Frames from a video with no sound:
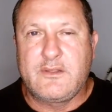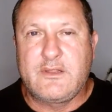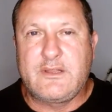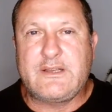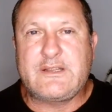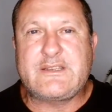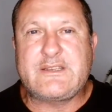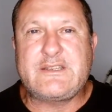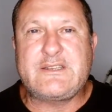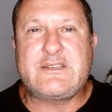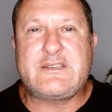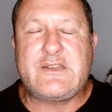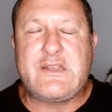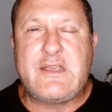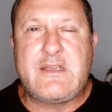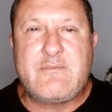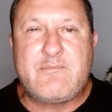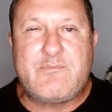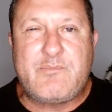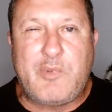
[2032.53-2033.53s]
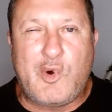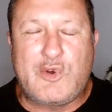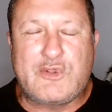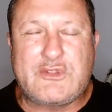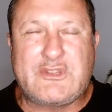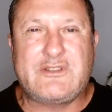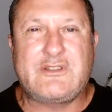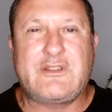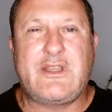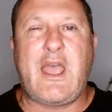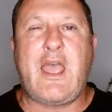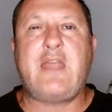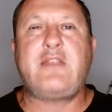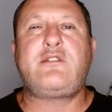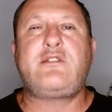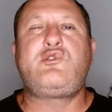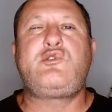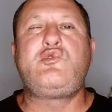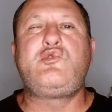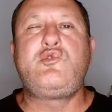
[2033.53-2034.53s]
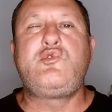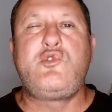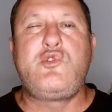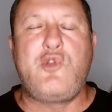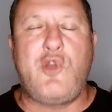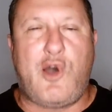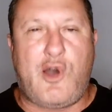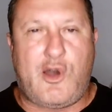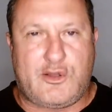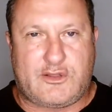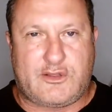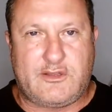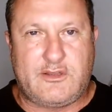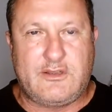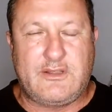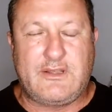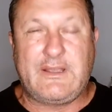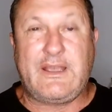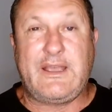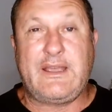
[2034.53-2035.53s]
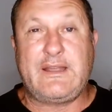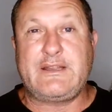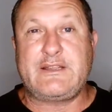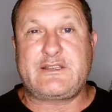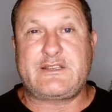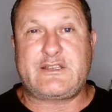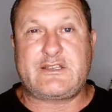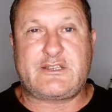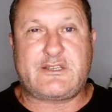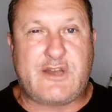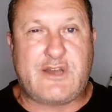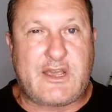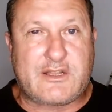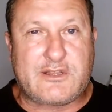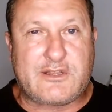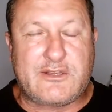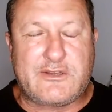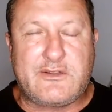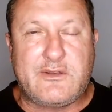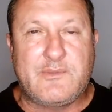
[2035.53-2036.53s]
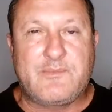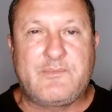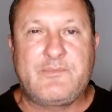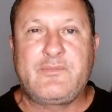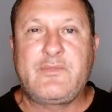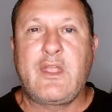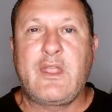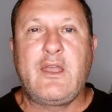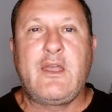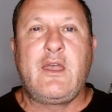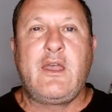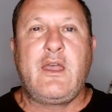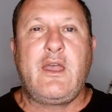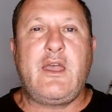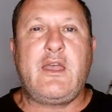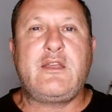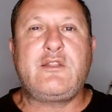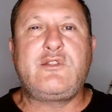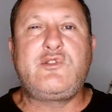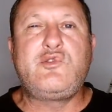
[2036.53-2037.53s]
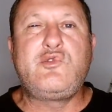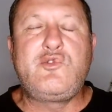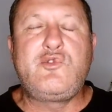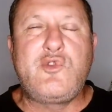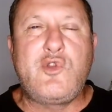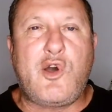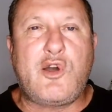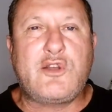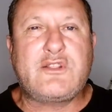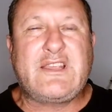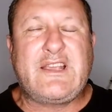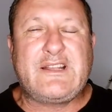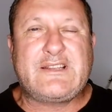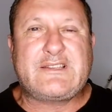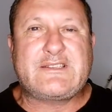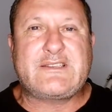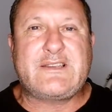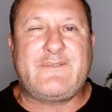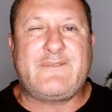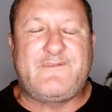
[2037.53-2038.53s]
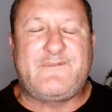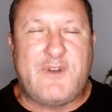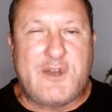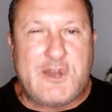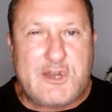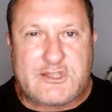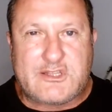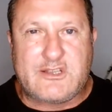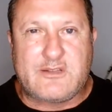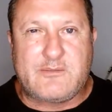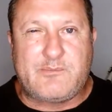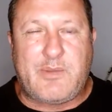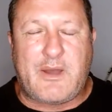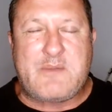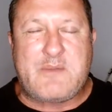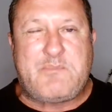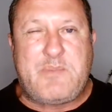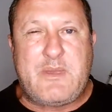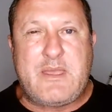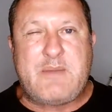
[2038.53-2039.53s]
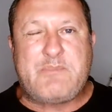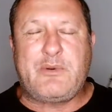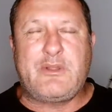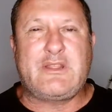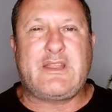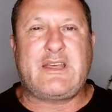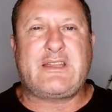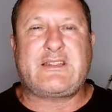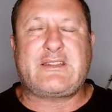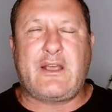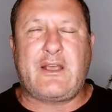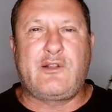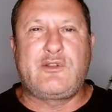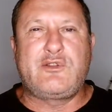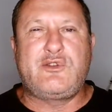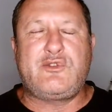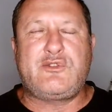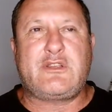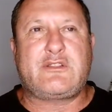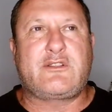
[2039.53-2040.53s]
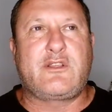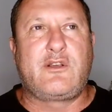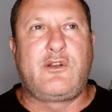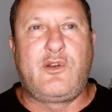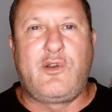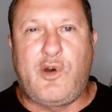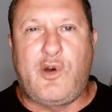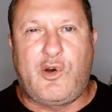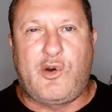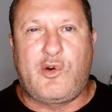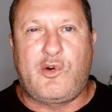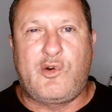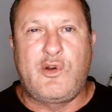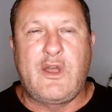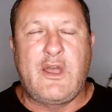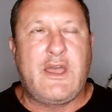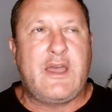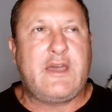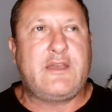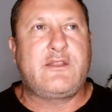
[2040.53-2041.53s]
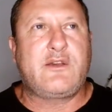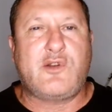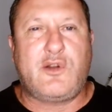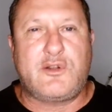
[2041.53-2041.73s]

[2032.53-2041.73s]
This is important. And do not get distracted and do not get subverted by people that tell you that the law and the